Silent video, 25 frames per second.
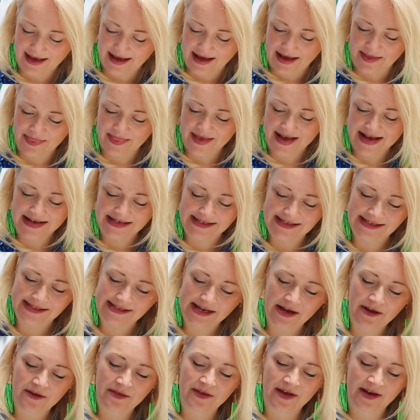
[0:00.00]
and that's
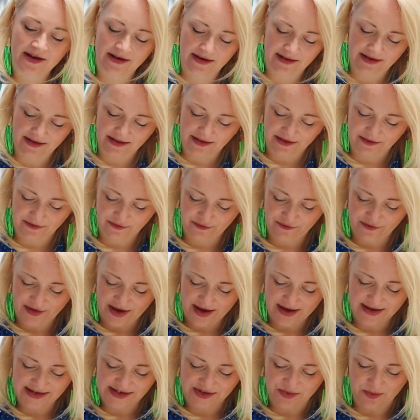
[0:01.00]
so that the
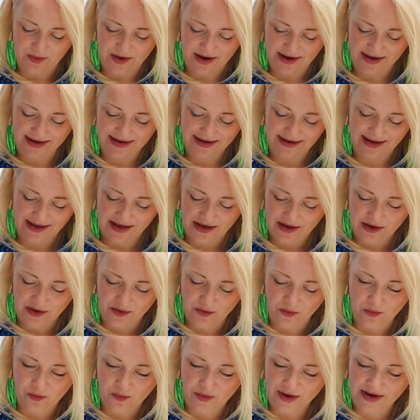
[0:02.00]
first one
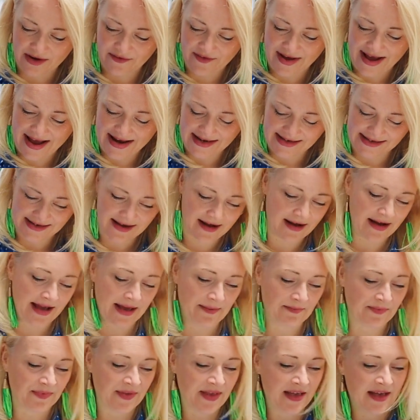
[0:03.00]
will have had
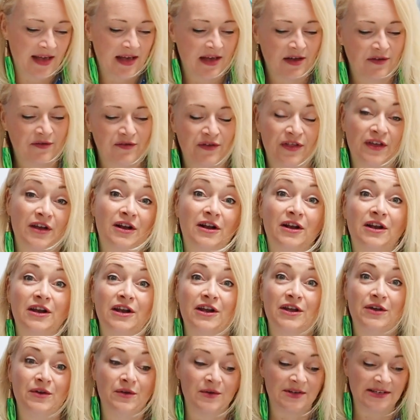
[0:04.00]
time for the
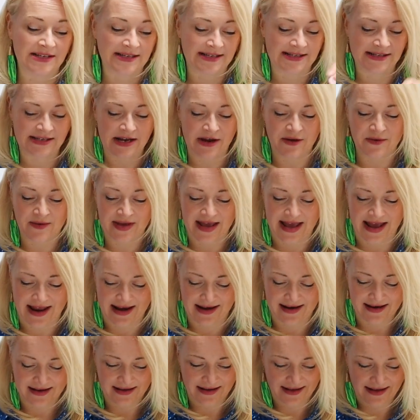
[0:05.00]
glue to soak
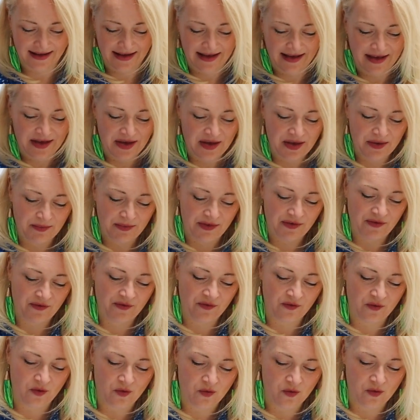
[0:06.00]
in
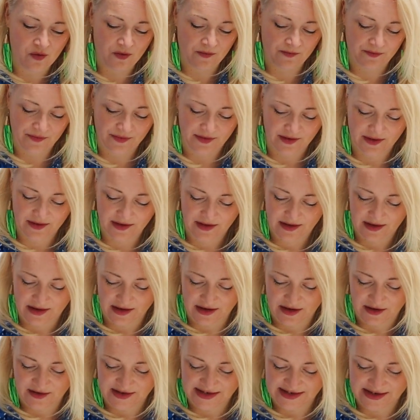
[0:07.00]
before
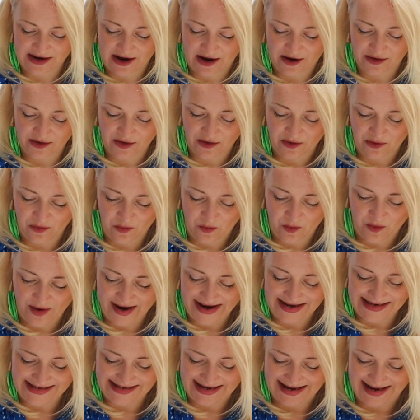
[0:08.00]
you start
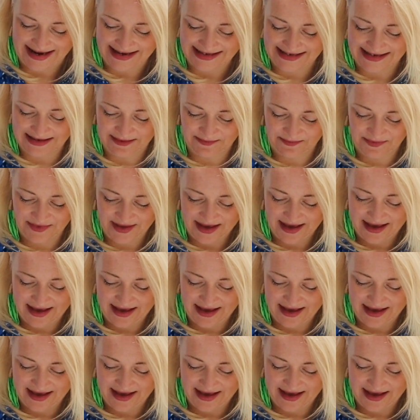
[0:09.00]
winding it.